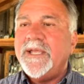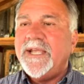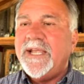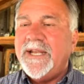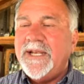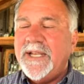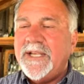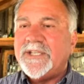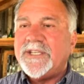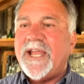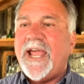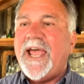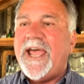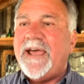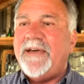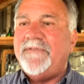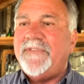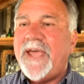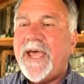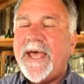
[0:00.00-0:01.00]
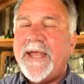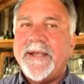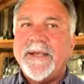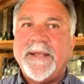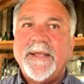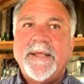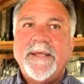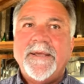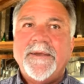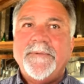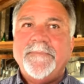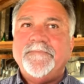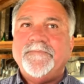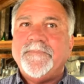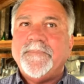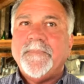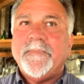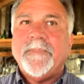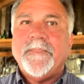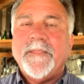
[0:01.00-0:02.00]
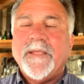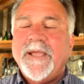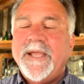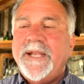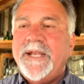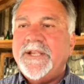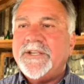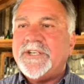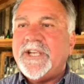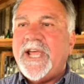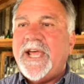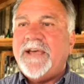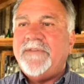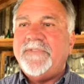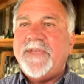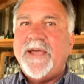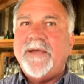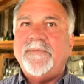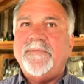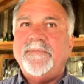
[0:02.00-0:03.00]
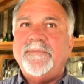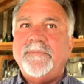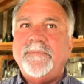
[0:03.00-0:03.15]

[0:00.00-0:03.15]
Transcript: he needs to have that he needs to have that